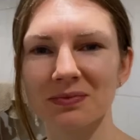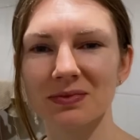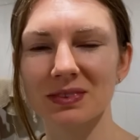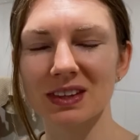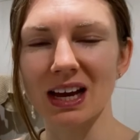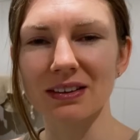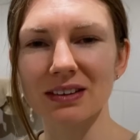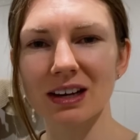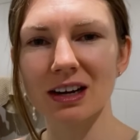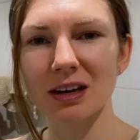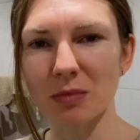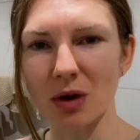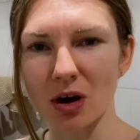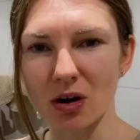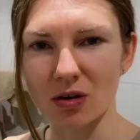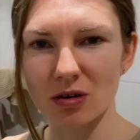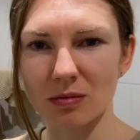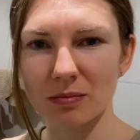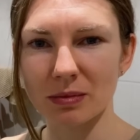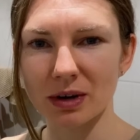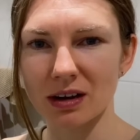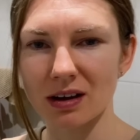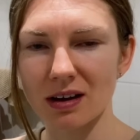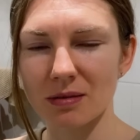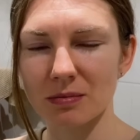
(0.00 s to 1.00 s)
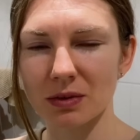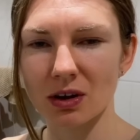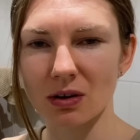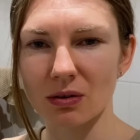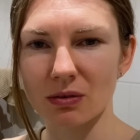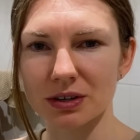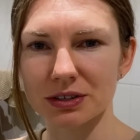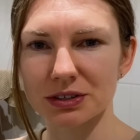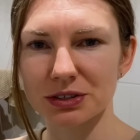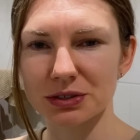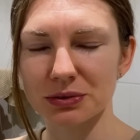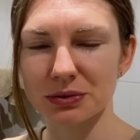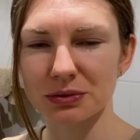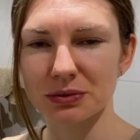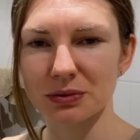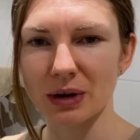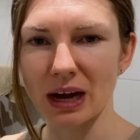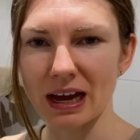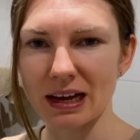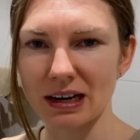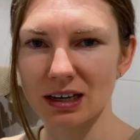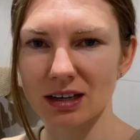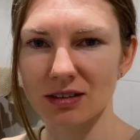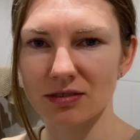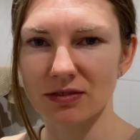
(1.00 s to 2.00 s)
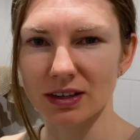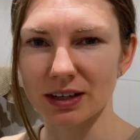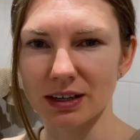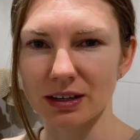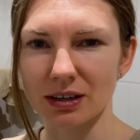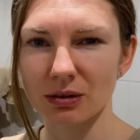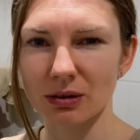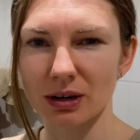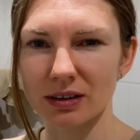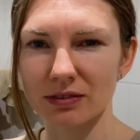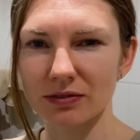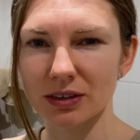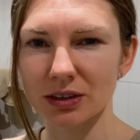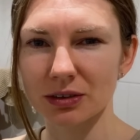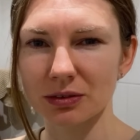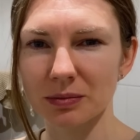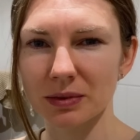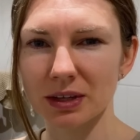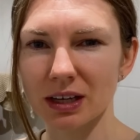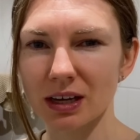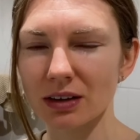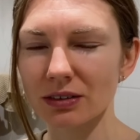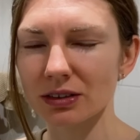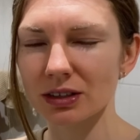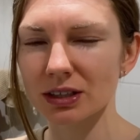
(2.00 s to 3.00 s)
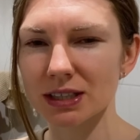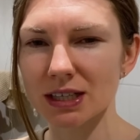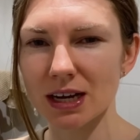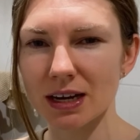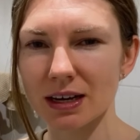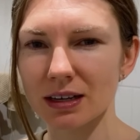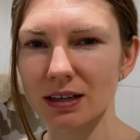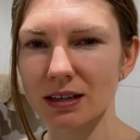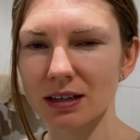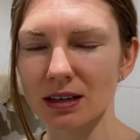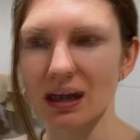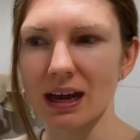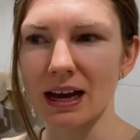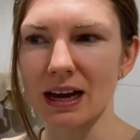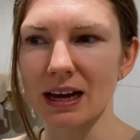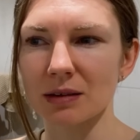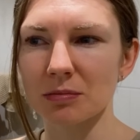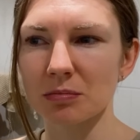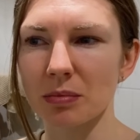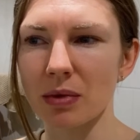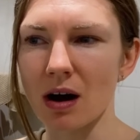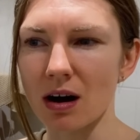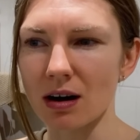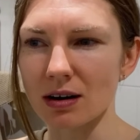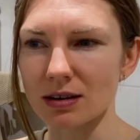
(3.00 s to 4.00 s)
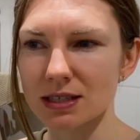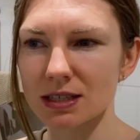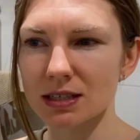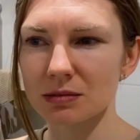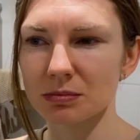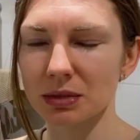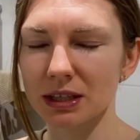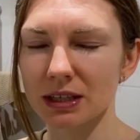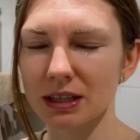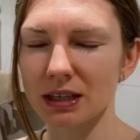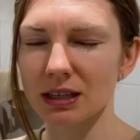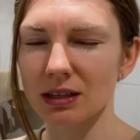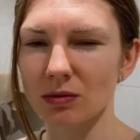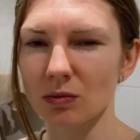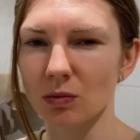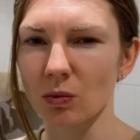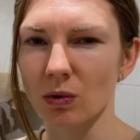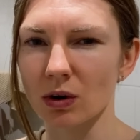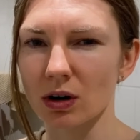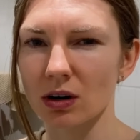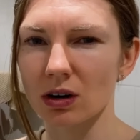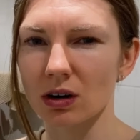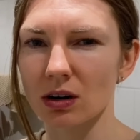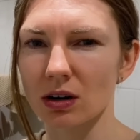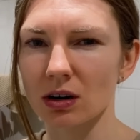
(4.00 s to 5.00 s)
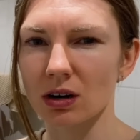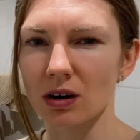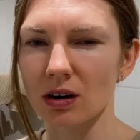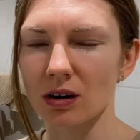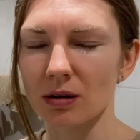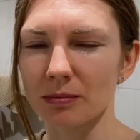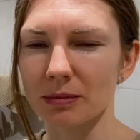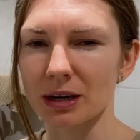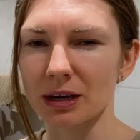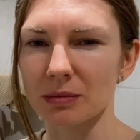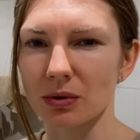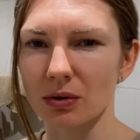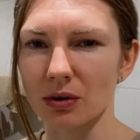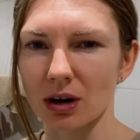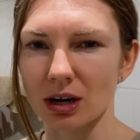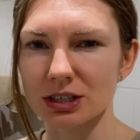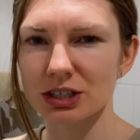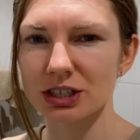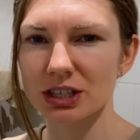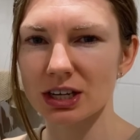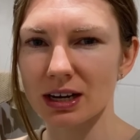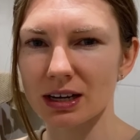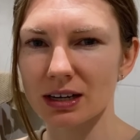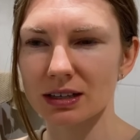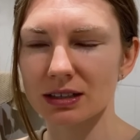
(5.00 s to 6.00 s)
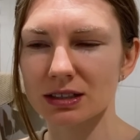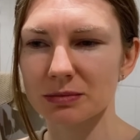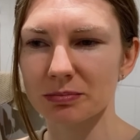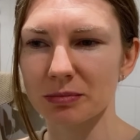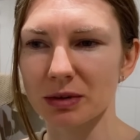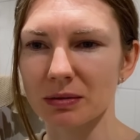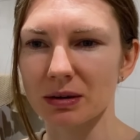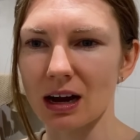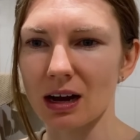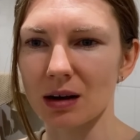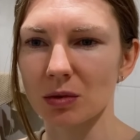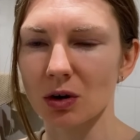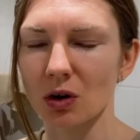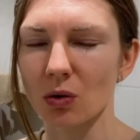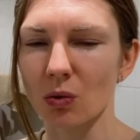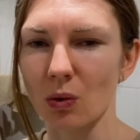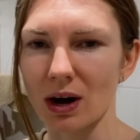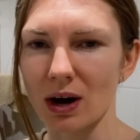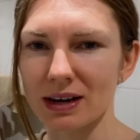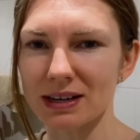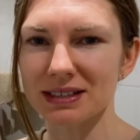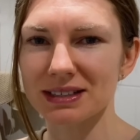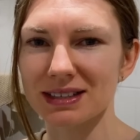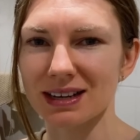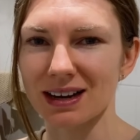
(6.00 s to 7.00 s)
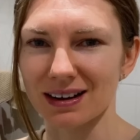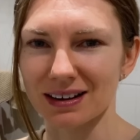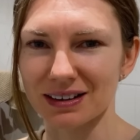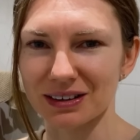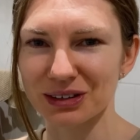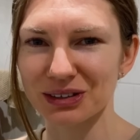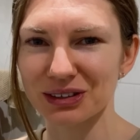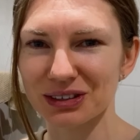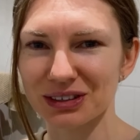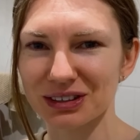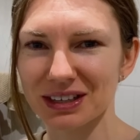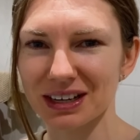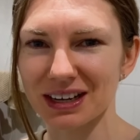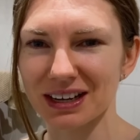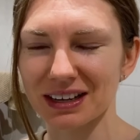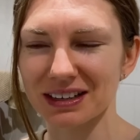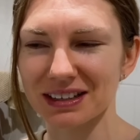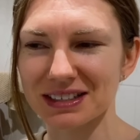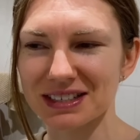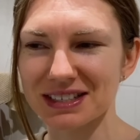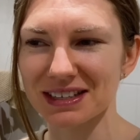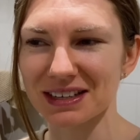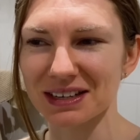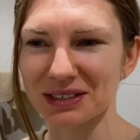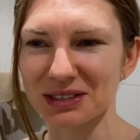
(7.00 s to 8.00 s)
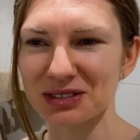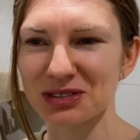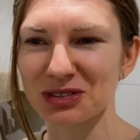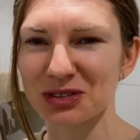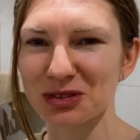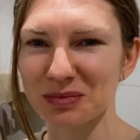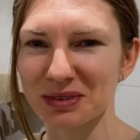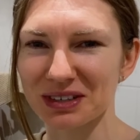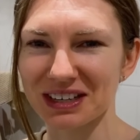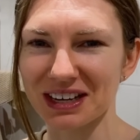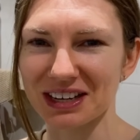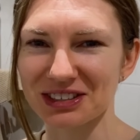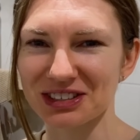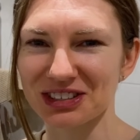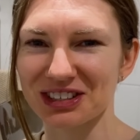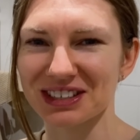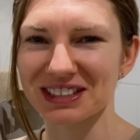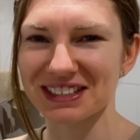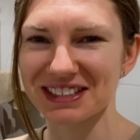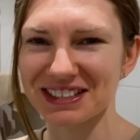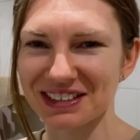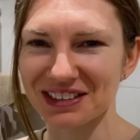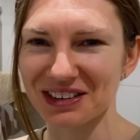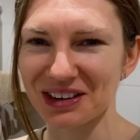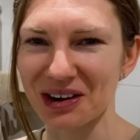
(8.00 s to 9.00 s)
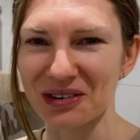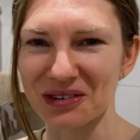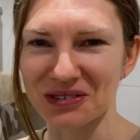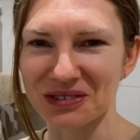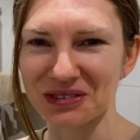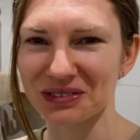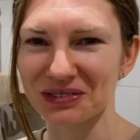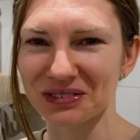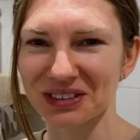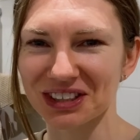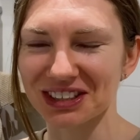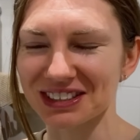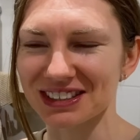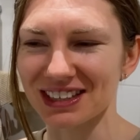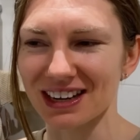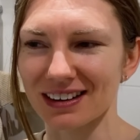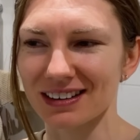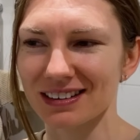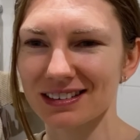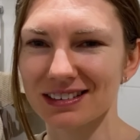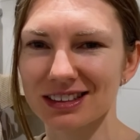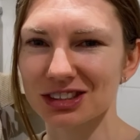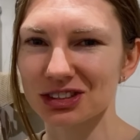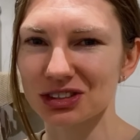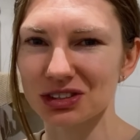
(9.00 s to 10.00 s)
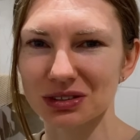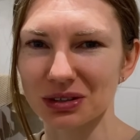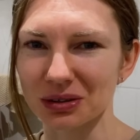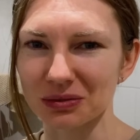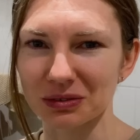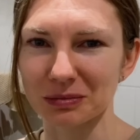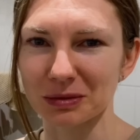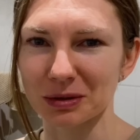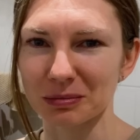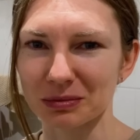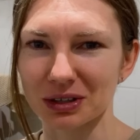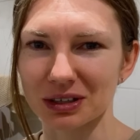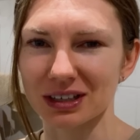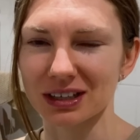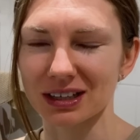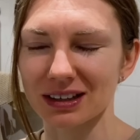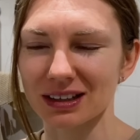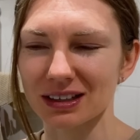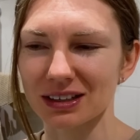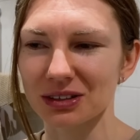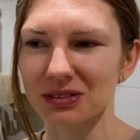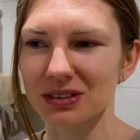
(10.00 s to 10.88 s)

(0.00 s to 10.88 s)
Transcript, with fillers: Now that I'm home, I'm going to edit a video I filmed the other day and possibly work on my project, but I'm quite tired and it's like super dangerous to code when you're tired because you don't remember anything you